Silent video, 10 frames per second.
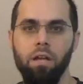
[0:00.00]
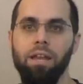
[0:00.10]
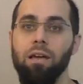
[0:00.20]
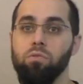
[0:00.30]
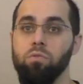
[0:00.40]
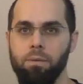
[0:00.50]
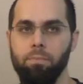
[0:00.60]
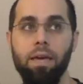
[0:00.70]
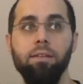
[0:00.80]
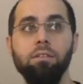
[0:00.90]
and also
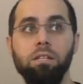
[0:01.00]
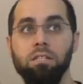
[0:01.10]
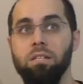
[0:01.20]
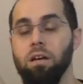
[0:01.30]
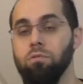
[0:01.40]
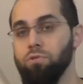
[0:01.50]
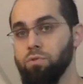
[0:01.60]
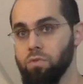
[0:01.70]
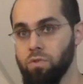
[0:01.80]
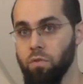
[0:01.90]
better learning how to
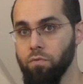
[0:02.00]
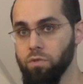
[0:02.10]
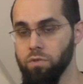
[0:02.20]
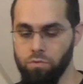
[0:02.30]
use software,